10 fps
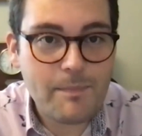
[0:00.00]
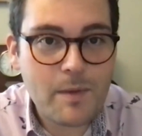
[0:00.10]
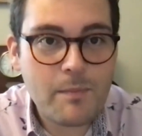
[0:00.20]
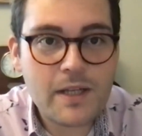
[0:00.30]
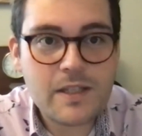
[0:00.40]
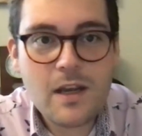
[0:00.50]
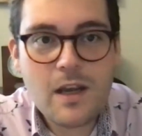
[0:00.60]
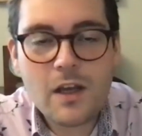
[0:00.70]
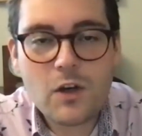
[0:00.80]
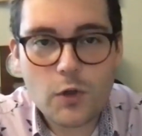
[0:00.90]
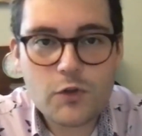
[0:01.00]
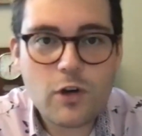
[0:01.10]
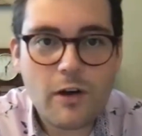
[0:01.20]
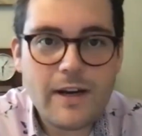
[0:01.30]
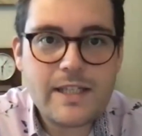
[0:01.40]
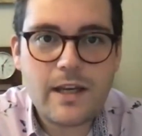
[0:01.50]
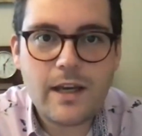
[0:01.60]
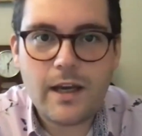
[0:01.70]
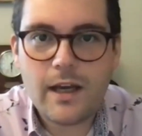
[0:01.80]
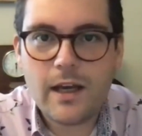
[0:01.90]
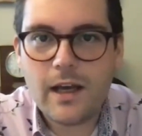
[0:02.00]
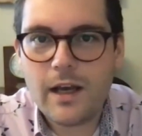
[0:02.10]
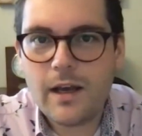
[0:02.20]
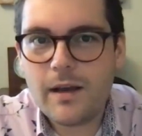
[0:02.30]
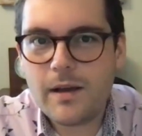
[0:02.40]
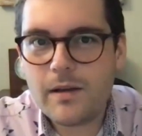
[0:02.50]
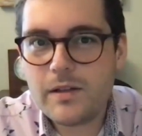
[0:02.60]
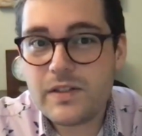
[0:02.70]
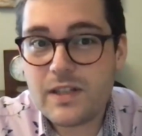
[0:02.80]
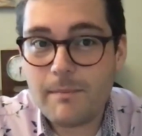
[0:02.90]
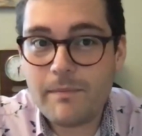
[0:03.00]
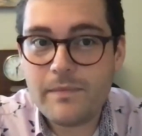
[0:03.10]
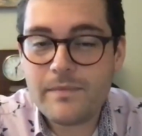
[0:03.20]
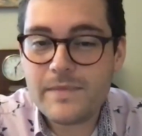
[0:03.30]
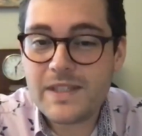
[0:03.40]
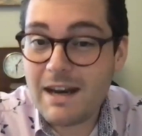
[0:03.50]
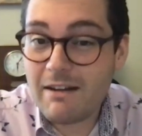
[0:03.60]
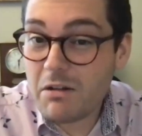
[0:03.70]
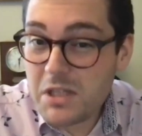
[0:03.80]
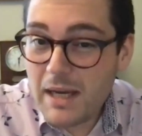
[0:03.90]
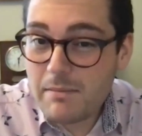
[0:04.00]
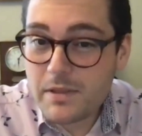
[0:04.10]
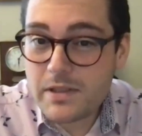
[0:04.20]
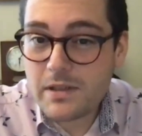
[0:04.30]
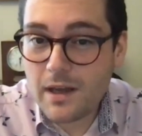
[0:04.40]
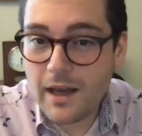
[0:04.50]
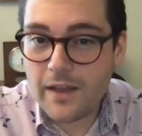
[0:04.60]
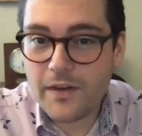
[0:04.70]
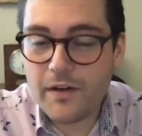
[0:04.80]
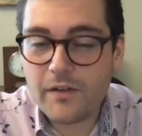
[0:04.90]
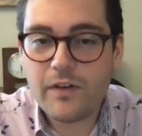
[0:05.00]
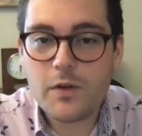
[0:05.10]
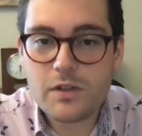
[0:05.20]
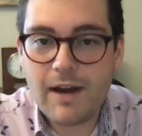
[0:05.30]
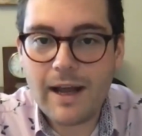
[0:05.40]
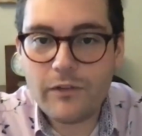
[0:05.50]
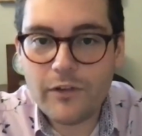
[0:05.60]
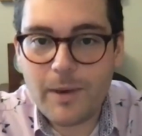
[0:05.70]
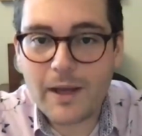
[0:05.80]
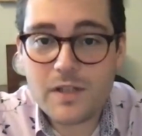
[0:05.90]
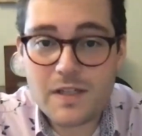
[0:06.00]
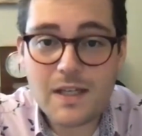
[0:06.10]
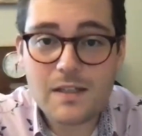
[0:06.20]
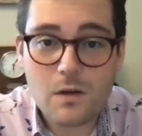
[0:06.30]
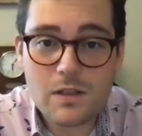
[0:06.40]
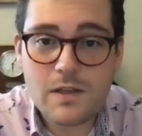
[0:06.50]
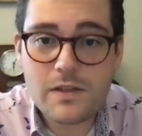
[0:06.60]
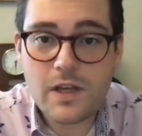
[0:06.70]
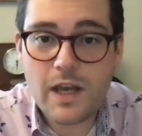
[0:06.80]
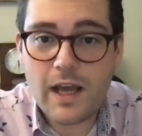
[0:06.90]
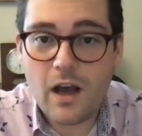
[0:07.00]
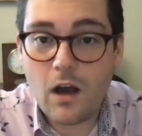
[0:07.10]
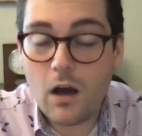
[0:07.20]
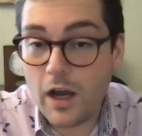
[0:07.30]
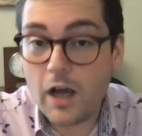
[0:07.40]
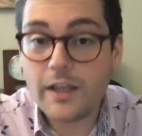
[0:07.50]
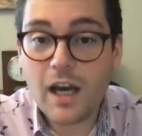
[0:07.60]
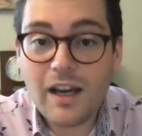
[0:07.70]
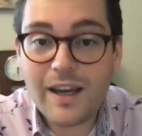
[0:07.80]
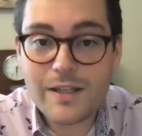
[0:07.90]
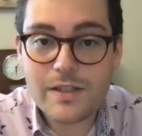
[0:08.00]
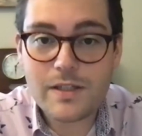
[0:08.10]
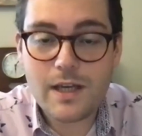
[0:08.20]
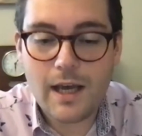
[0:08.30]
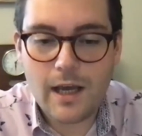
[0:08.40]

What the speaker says: but contrary to some stereotypes that float around about autistic doctors, our youngest